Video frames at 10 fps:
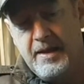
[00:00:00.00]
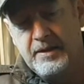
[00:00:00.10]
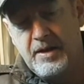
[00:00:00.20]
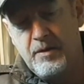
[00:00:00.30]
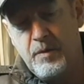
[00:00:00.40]

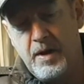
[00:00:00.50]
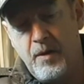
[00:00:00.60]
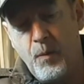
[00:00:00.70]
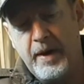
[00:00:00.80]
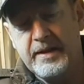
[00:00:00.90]
So
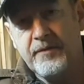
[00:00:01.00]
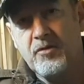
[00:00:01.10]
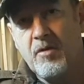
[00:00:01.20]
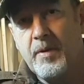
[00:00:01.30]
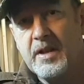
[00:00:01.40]
I'm waiting for
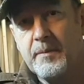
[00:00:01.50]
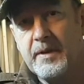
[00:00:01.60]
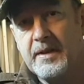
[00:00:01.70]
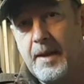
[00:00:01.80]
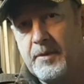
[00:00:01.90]
a replacement
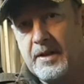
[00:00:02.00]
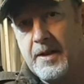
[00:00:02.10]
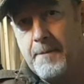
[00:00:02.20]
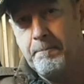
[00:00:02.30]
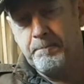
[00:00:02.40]
adapter to
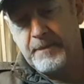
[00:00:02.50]
come.